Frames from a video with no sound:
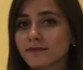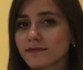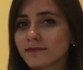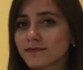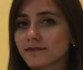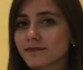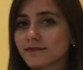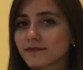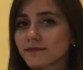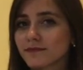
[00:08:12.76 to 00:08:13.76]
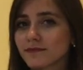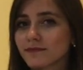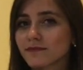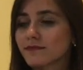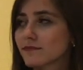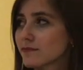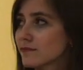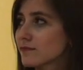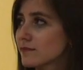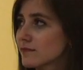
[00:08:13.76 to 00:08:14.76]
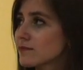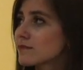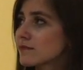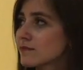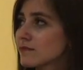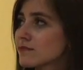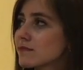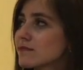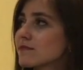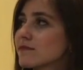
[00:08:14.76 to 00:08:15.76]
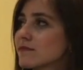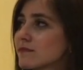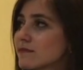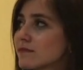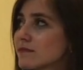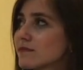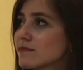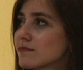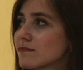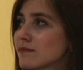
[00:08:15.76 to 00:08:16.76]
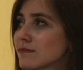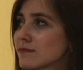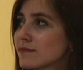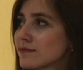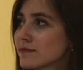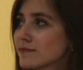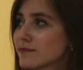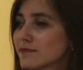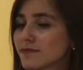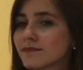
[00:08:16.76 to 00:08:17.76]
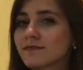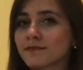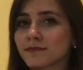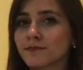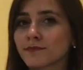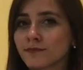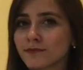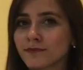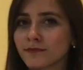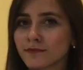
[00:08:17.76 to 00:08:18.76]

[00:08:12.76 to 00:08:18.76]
[no speech]